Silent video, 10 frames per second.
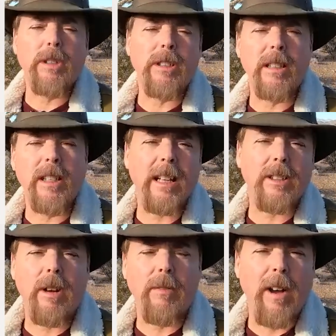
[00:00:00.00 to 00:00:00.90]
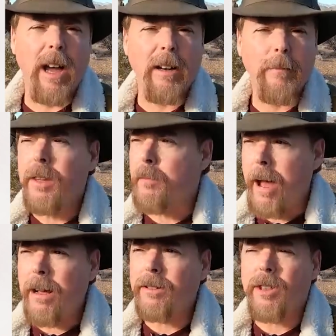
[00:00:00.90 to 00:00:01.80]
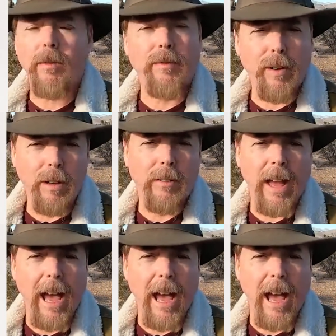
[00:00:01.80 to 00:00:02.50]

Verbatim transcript: which is a zinc sulfide. The mountains are full of